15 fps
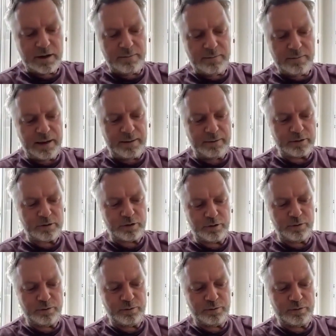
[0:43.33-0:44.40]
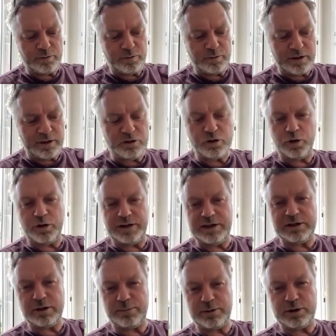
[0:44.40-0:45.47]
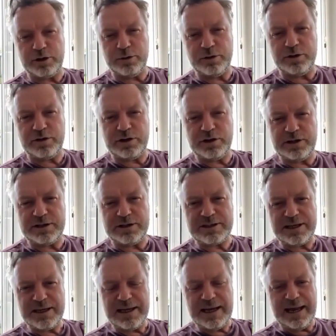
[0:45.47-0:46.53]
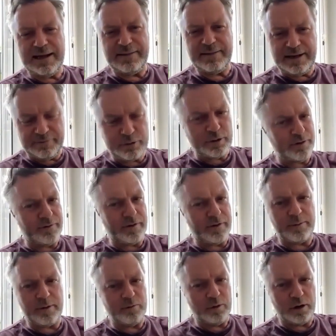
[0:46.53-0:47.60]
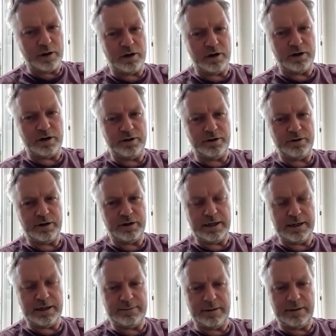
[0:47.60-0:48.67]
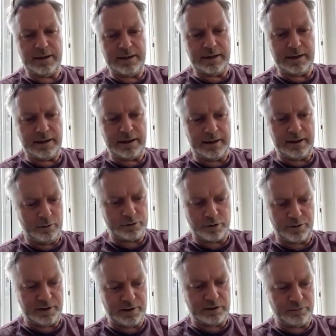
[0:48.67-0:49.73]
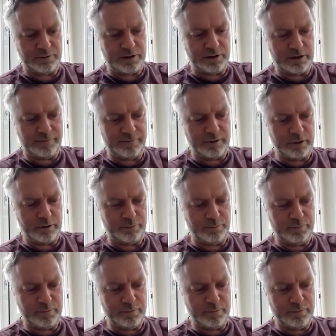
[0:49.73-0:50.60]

be able to enjoy these opportunities, and then never to give up and work hard. And I also think that we did a very good.